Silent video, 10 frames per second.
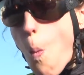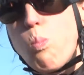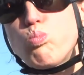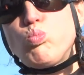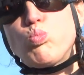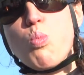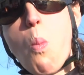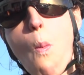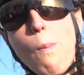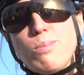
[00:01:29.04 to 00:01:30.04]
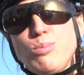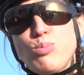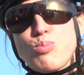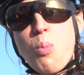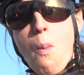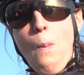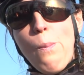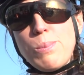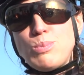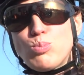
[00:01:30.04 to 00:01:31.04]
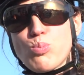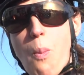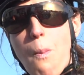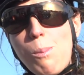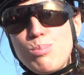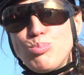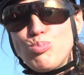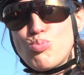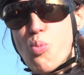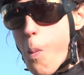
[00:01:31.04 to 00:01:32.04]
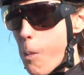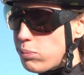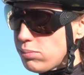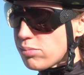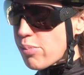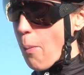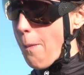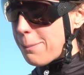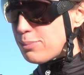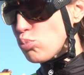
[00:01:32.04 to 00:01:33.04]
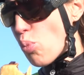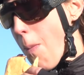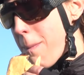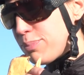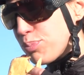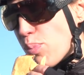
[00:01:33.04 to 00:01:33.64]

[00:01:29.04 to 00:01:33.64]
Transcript: you're someone who is aware that you don't get that good balance of food in your diet, then supplements